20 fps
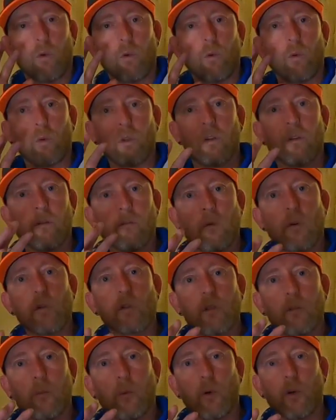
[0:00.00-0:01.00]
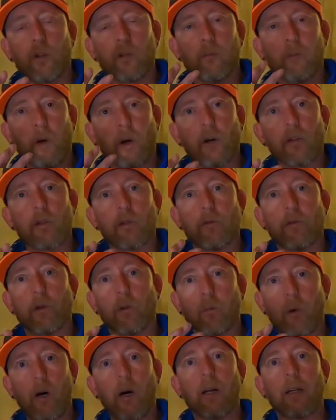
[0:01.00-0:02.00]
One of the most important parts of your
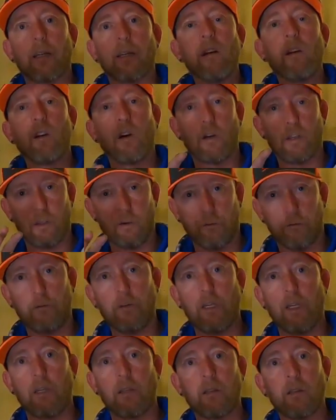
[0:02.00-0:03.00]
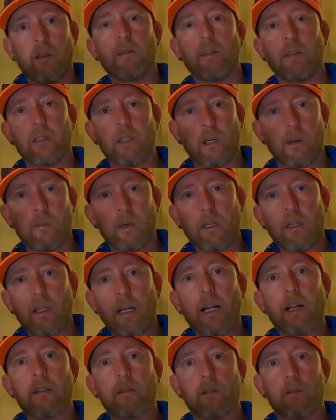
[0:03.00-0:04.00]
body are your feet. I tell my
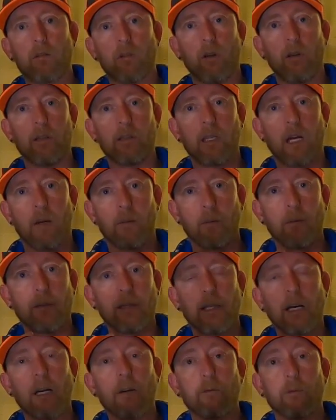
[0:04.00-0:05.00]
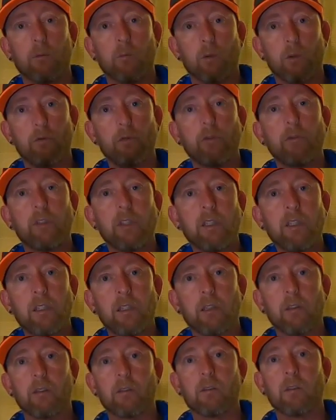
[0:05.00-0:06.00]
clients this all the time. I've been a guide for almost 15
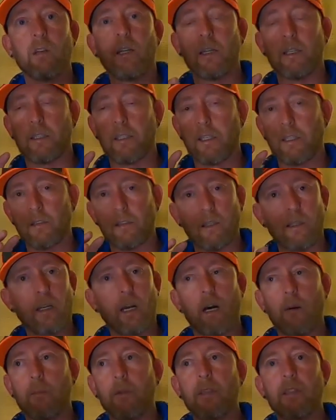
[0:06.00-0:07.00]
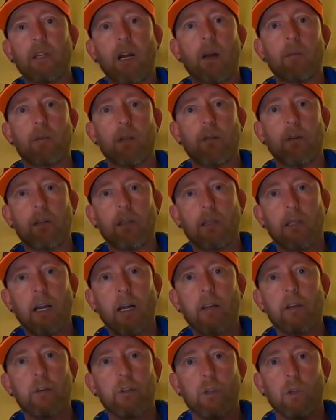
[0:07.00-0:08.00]
years, and I can't tell you how many times I've had
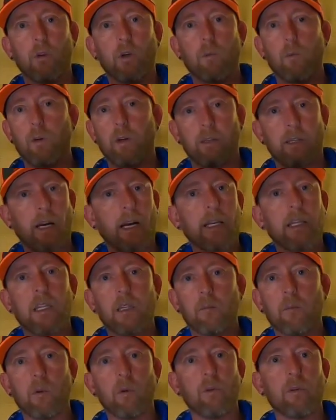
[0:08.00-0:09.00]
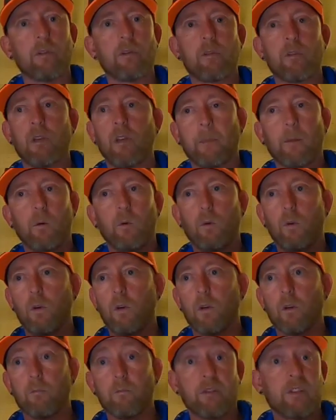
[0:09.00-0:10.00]
clients show up wearing hiking boots
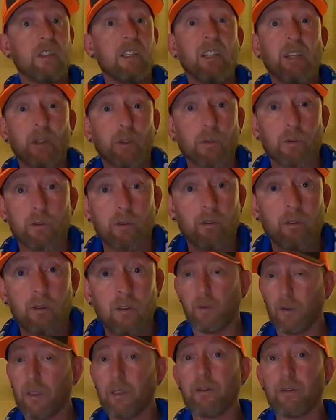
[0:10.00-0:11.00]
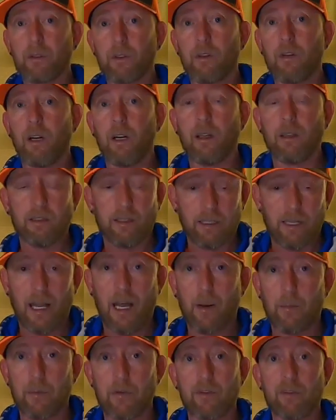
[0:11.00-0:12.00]
or sneakers. Believe it or not, it
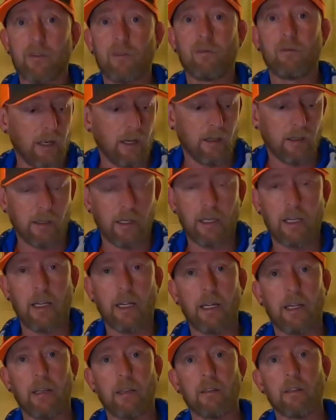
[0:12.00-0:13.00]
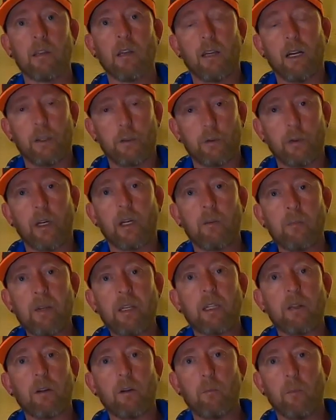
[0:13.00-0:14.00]
happens. And I try to
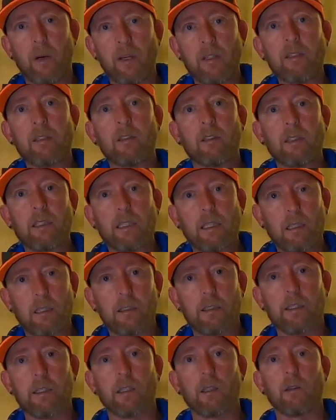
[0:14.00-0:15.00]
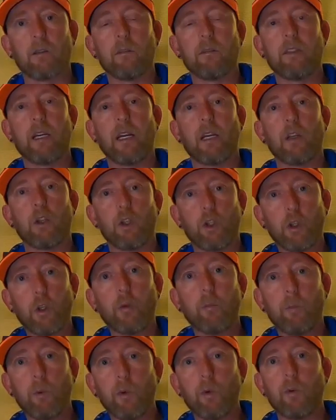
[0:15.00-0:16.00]
make it abundantly clear that
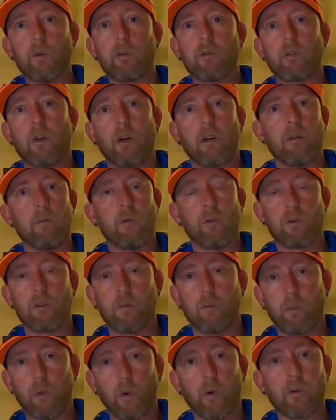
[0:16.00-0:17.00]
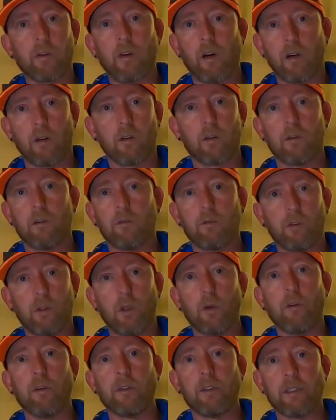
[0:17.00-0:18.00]
good boots are the most important article of
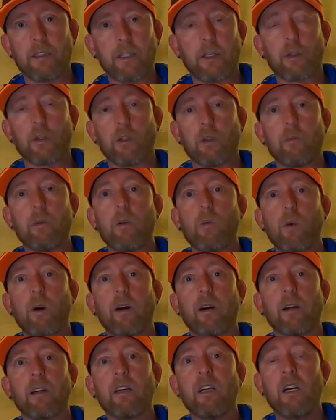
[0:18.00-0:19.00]
clothing that they're going to be wearing.